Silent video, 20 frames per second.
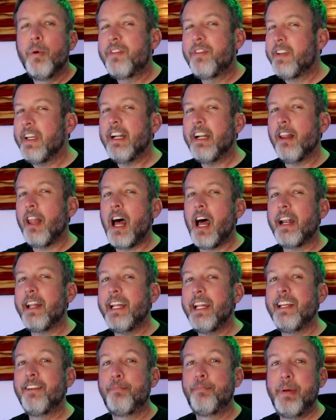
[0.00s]
We've seen a lot of
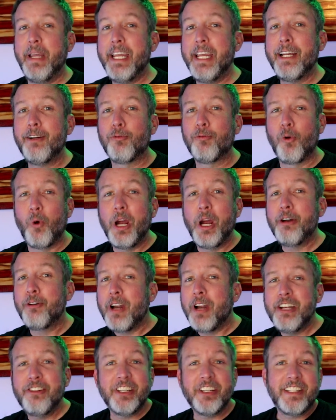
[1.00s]
these big roid
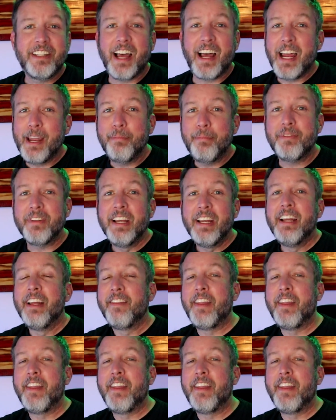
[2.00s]
raging types